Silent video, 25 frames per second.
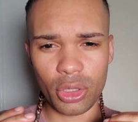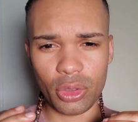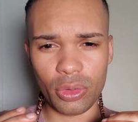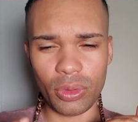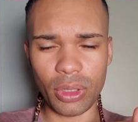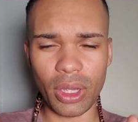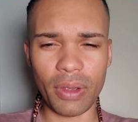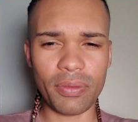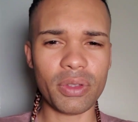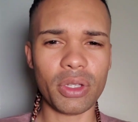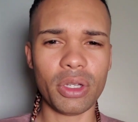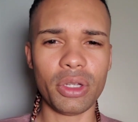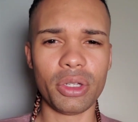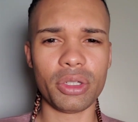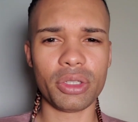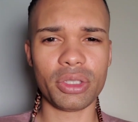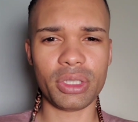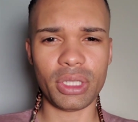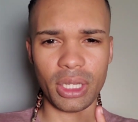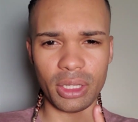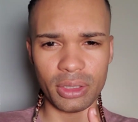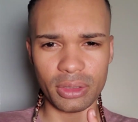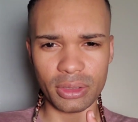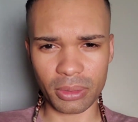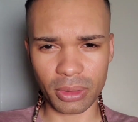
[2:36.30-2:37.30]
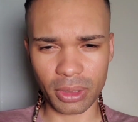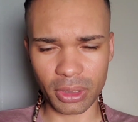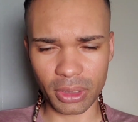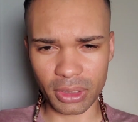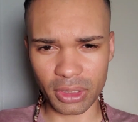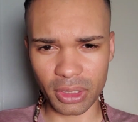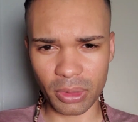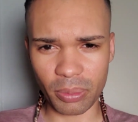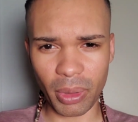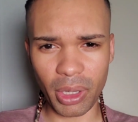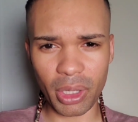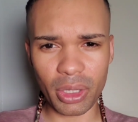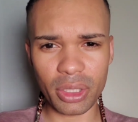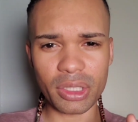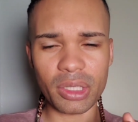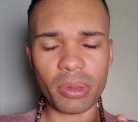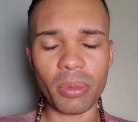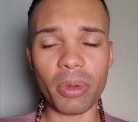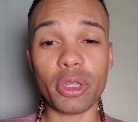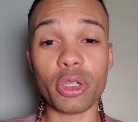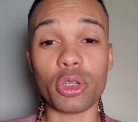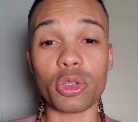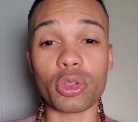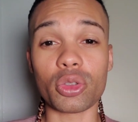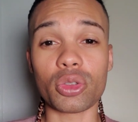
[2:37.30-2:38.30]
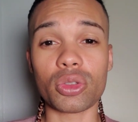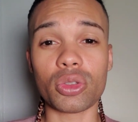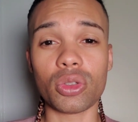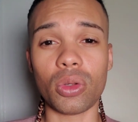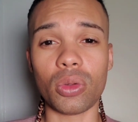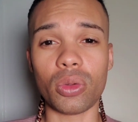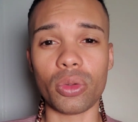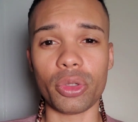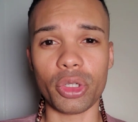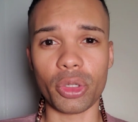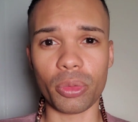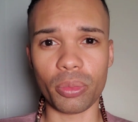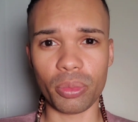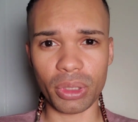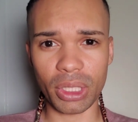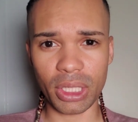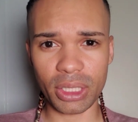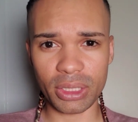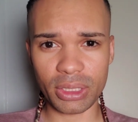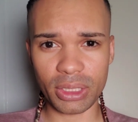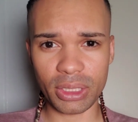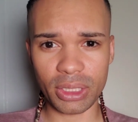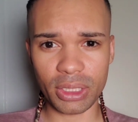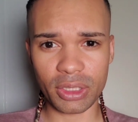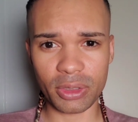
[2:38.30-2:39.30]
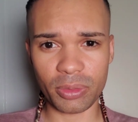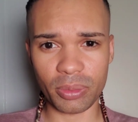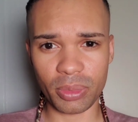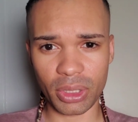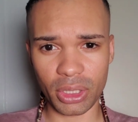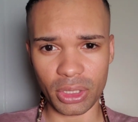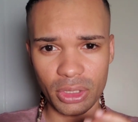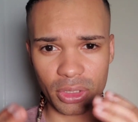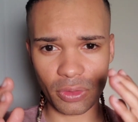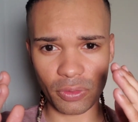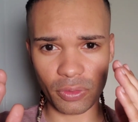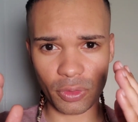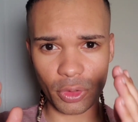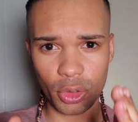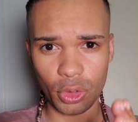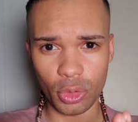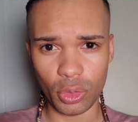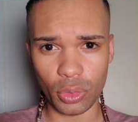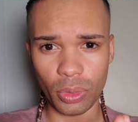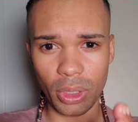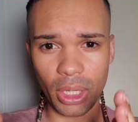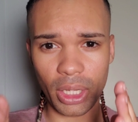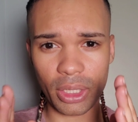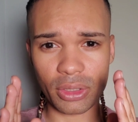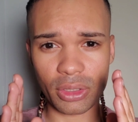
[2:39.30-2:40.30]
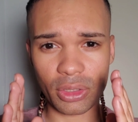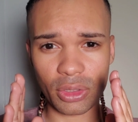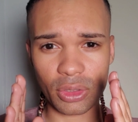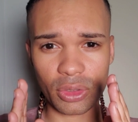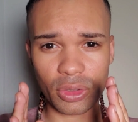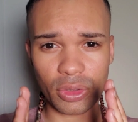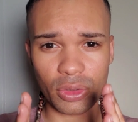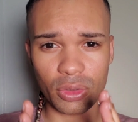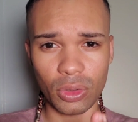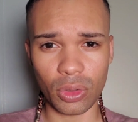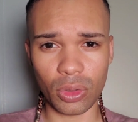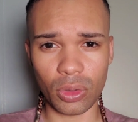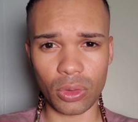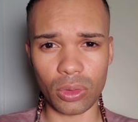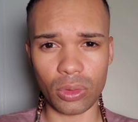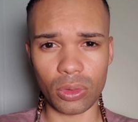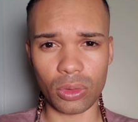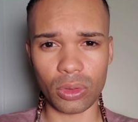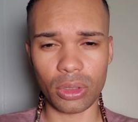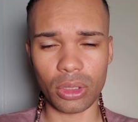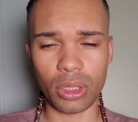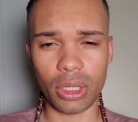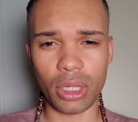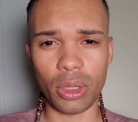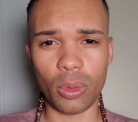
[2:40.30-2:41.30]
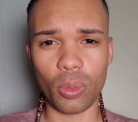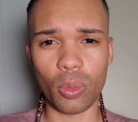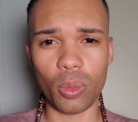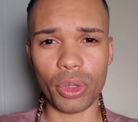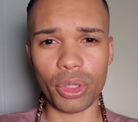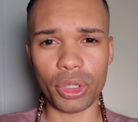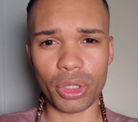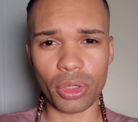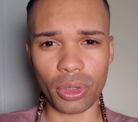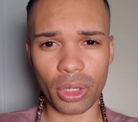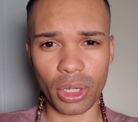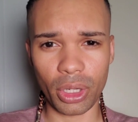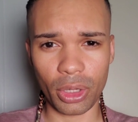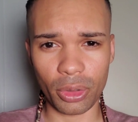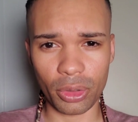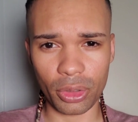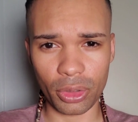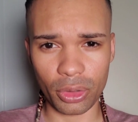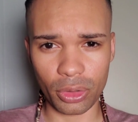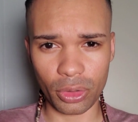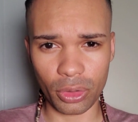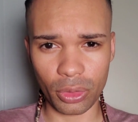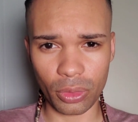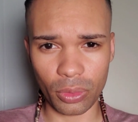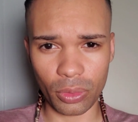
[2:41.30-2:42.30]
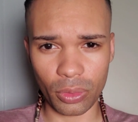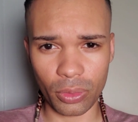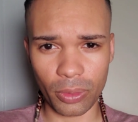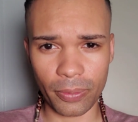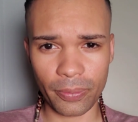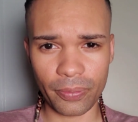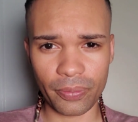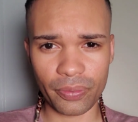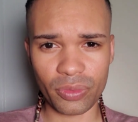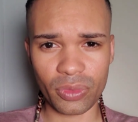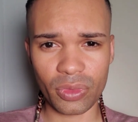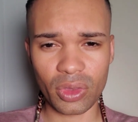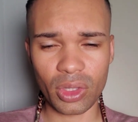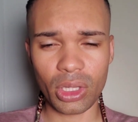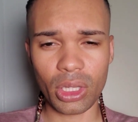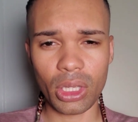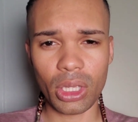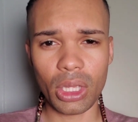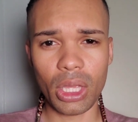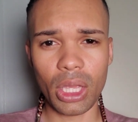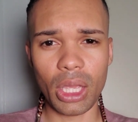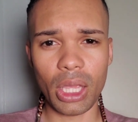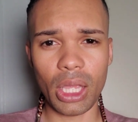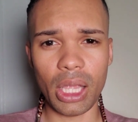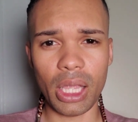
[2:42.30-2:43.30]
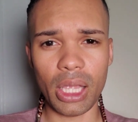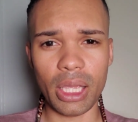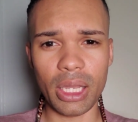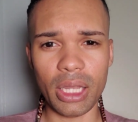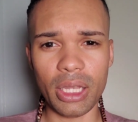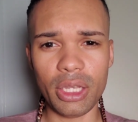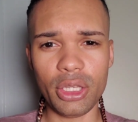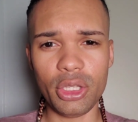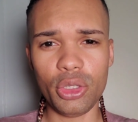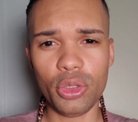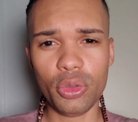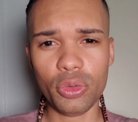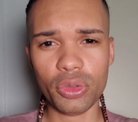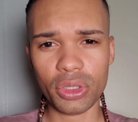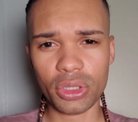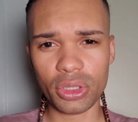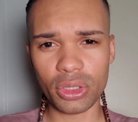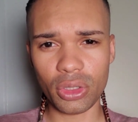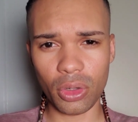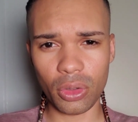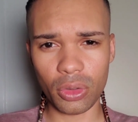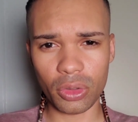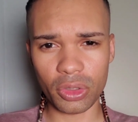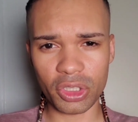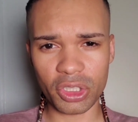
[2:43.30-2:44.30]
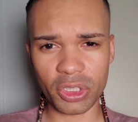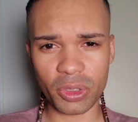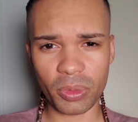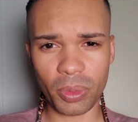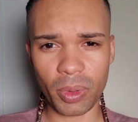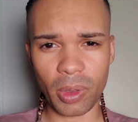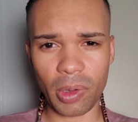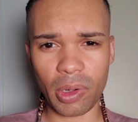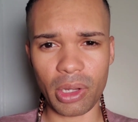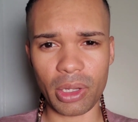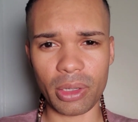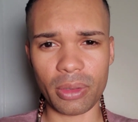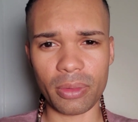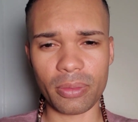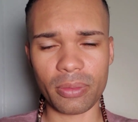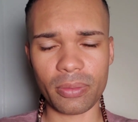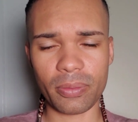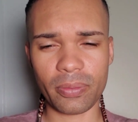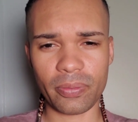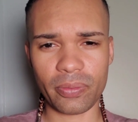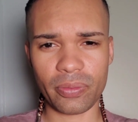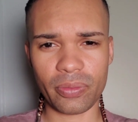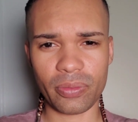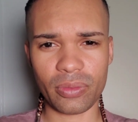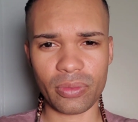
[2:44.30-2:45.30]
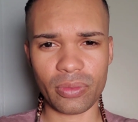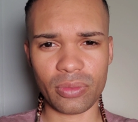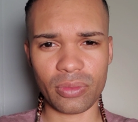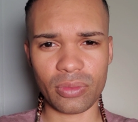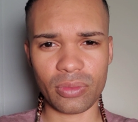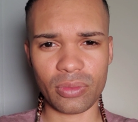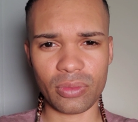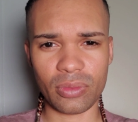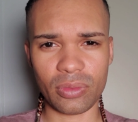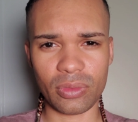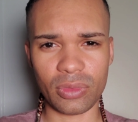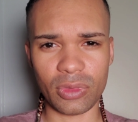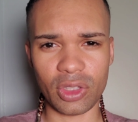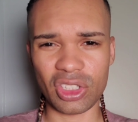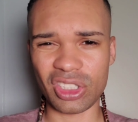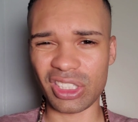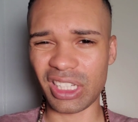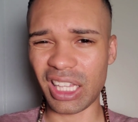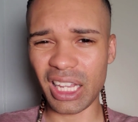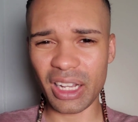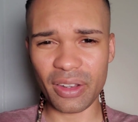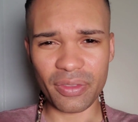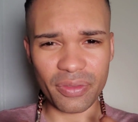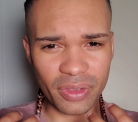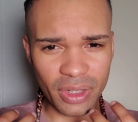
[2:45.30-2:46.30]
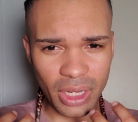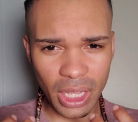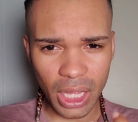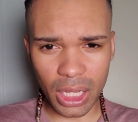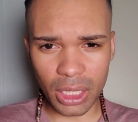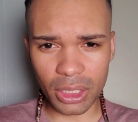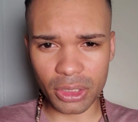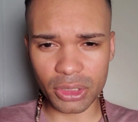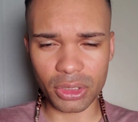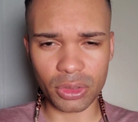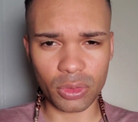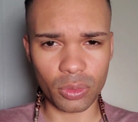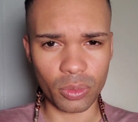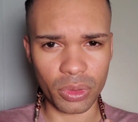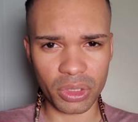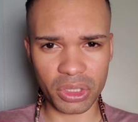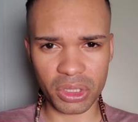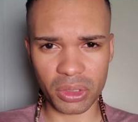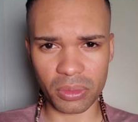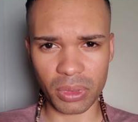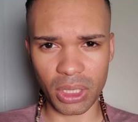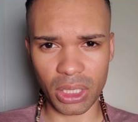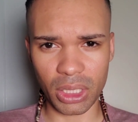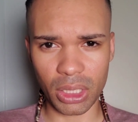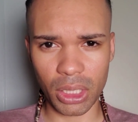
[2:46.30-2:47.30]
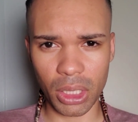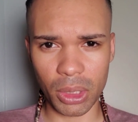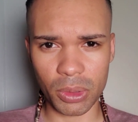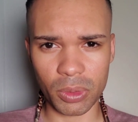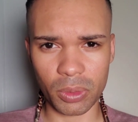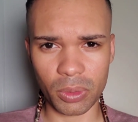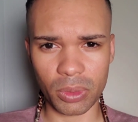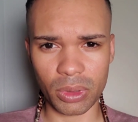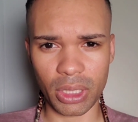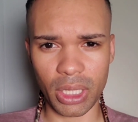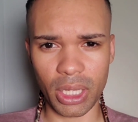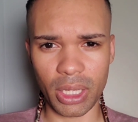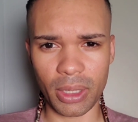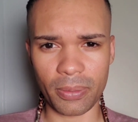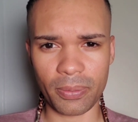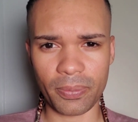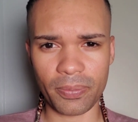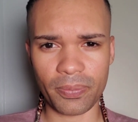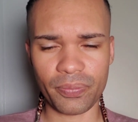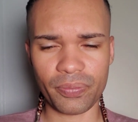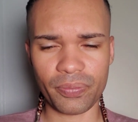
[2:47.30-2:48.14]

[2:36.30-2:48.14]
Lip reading: you have to understand something. It's about your soul. Your blessing is because of you as a soul and what you're here to do. And in using the Holy Spirit, there's a lot of knowledge and wisdom that comes with that.